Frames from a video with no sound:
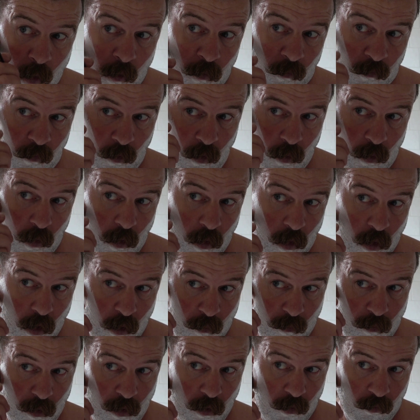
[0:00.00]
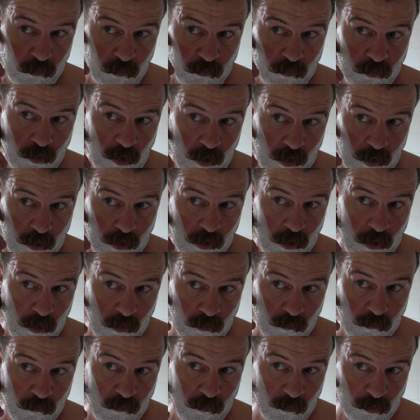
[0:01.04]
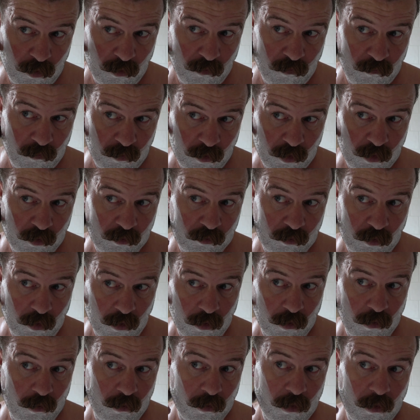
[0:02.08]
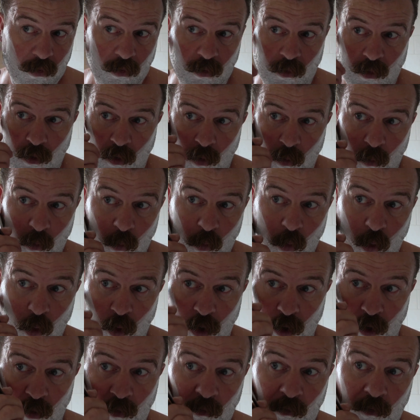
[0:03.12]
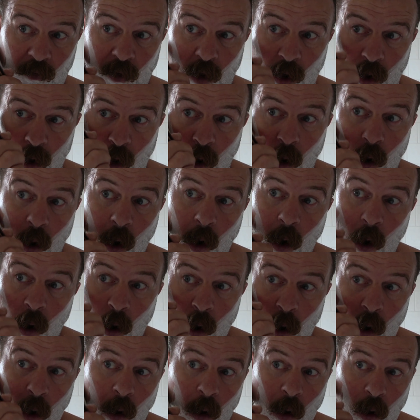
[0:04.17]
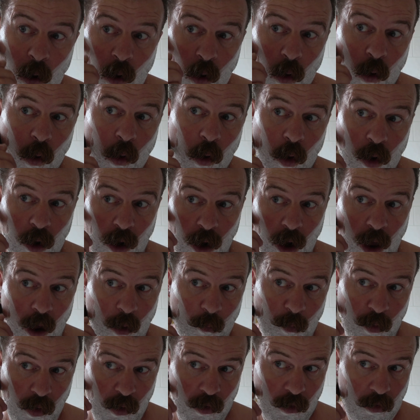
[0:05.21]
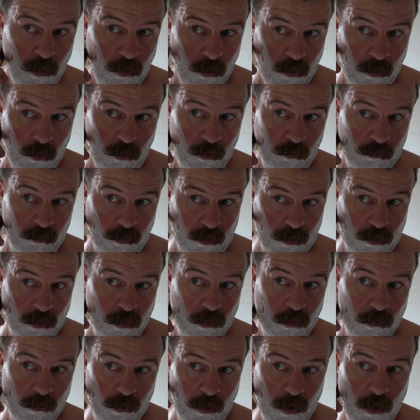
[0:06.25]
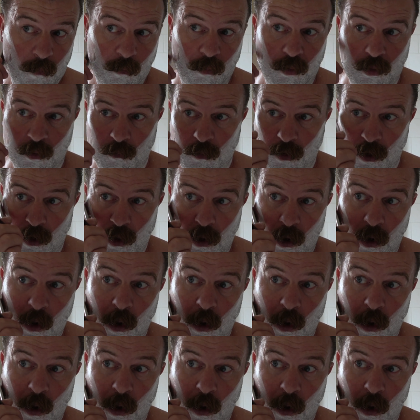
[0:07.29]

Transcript: So I might as well take it for my first oak walking stick. Or club, as I'll call it, probably.